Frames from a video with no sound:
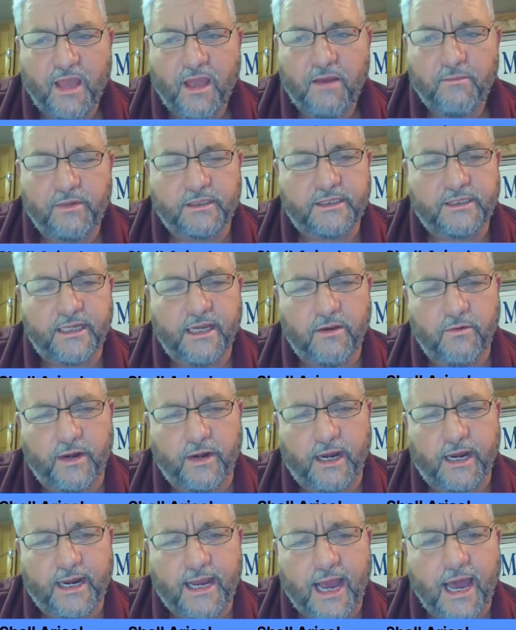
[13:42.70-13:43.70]
But see, when
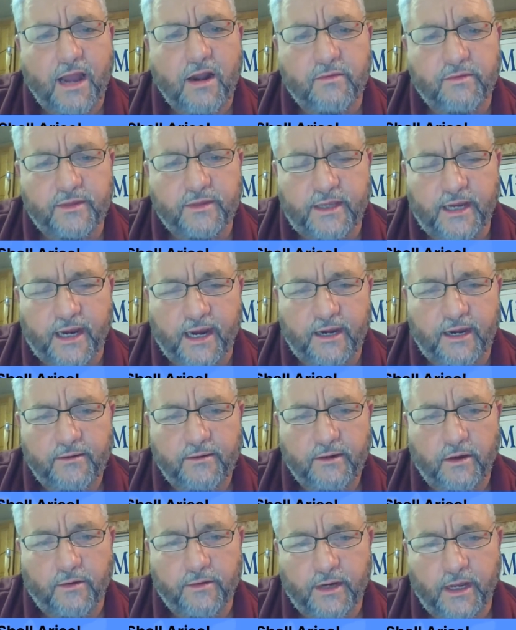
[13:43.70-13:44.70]
they got over there
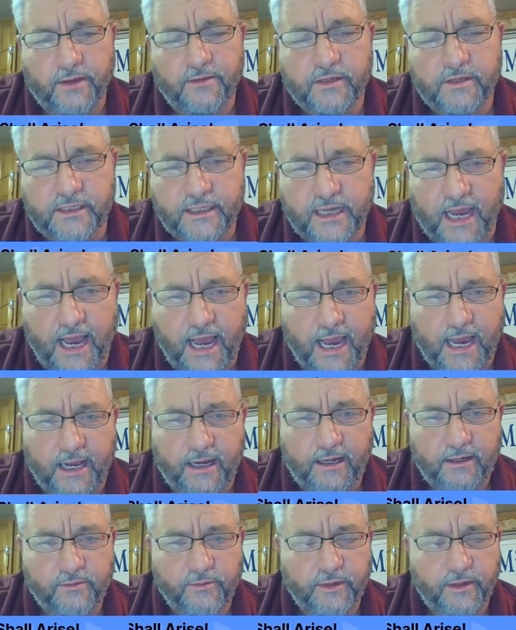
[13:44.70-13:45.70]
on the other
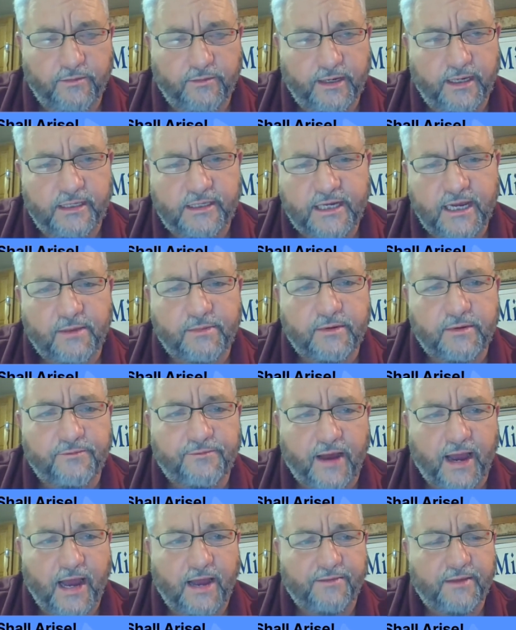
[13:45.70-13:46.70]
side, when you read chapter
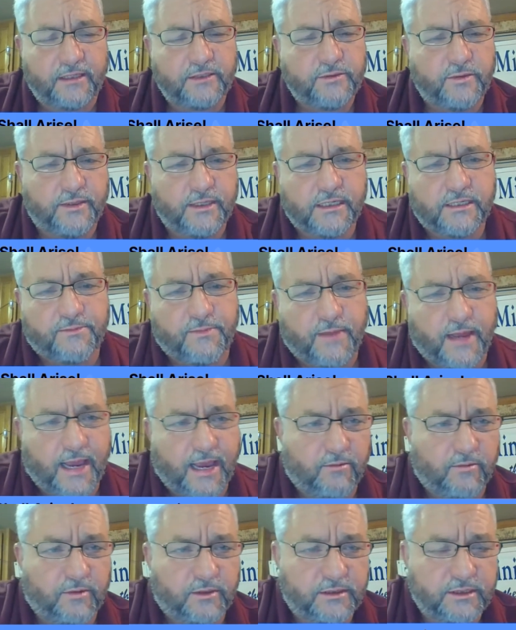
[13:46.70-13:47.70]
five, that's where this
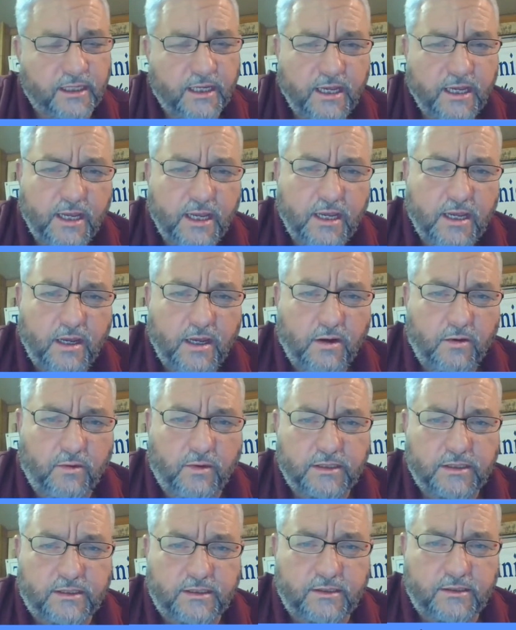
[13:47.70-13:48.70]
man was
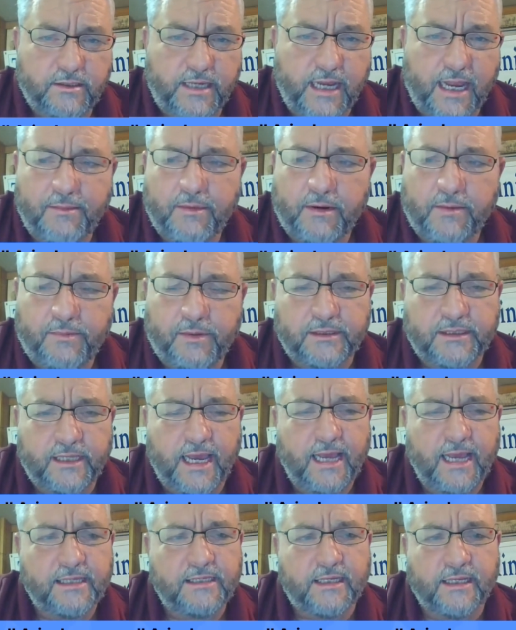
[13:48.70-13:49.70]
was demon
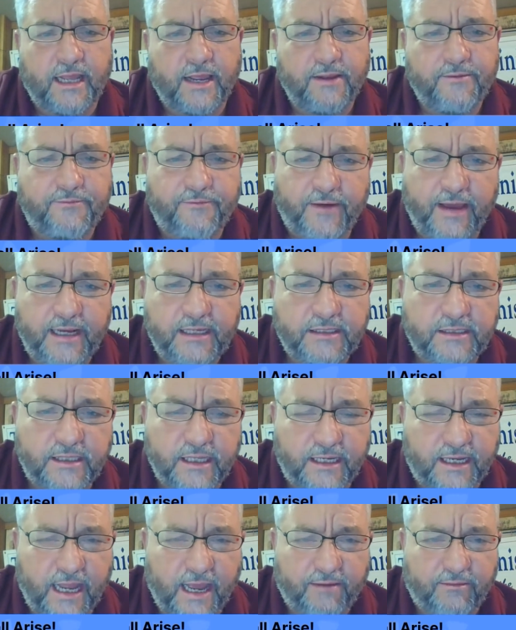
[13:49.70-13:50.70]
possessed, and they faced
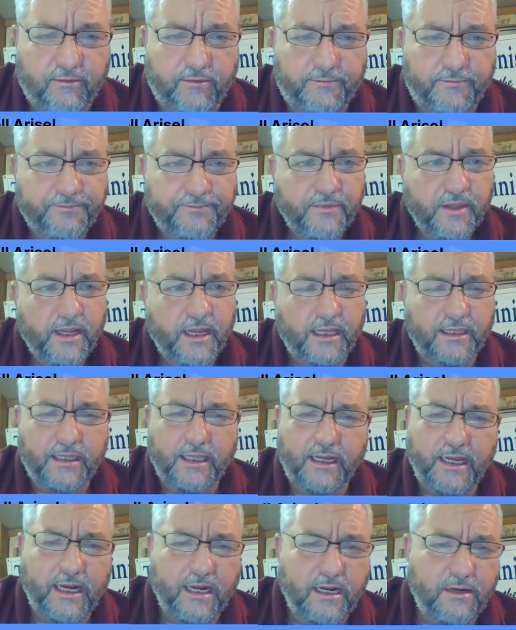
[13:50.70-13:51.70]
the devil, and they
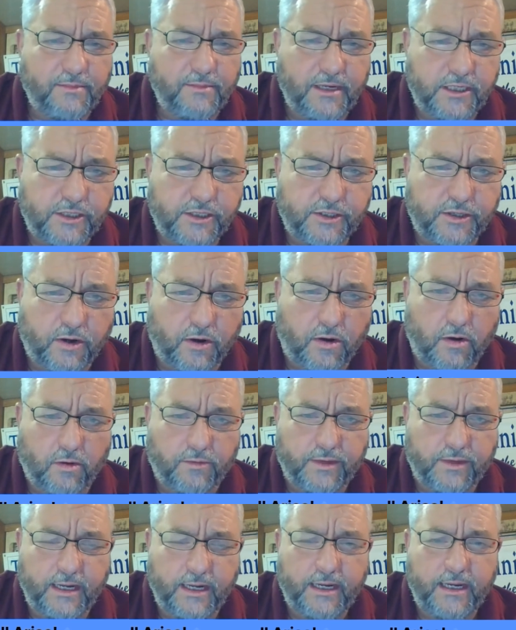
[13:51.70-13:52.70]
needed to be
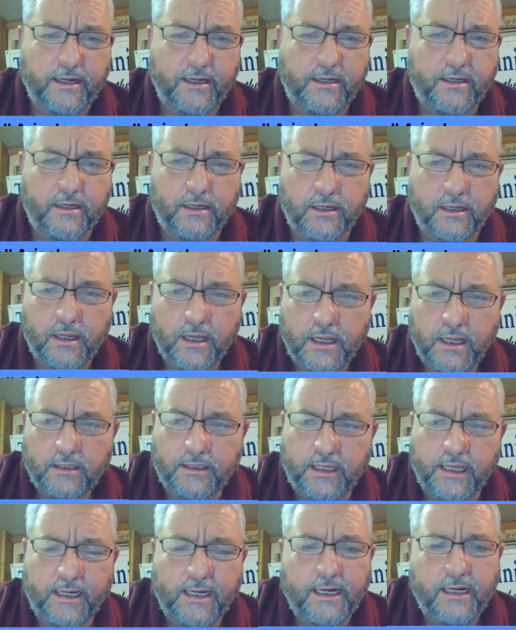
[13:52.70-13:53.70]
strong. They needed to
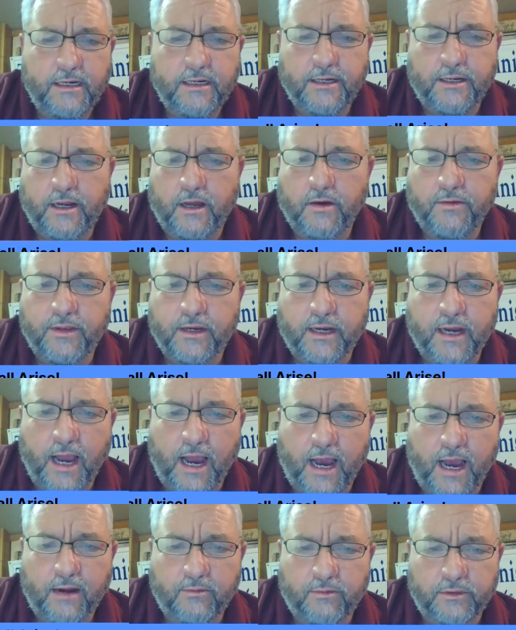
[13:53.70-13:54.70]
they needed to know that
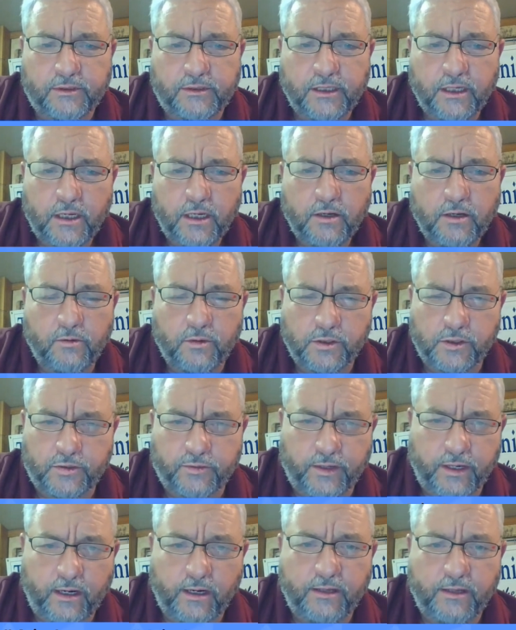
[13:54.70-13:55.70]
God was was
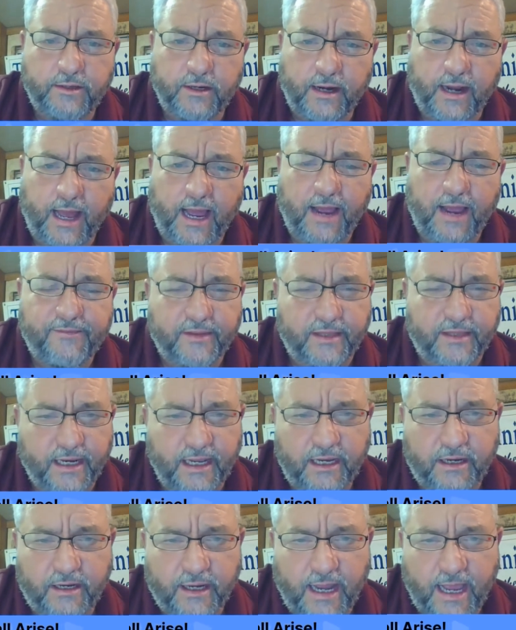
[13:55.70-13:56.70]
real in their life and that
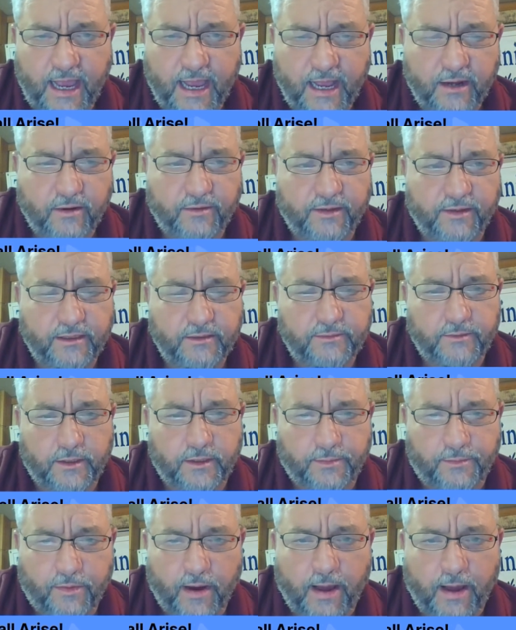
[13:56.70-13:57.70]
He could handle the,
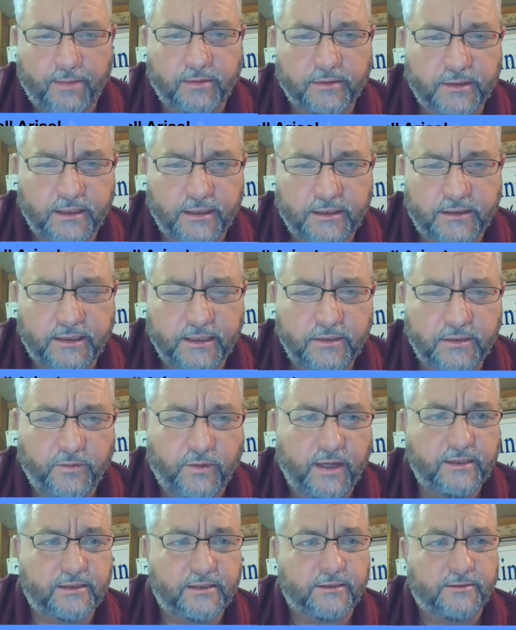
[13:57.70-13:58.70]
the problems in the
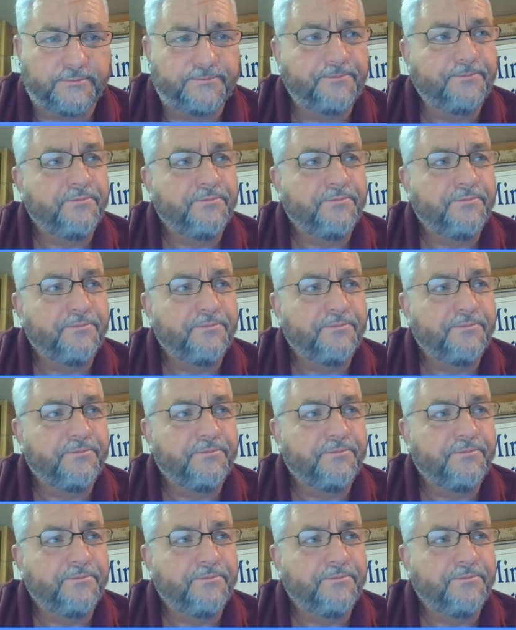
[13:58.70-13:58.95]
situation.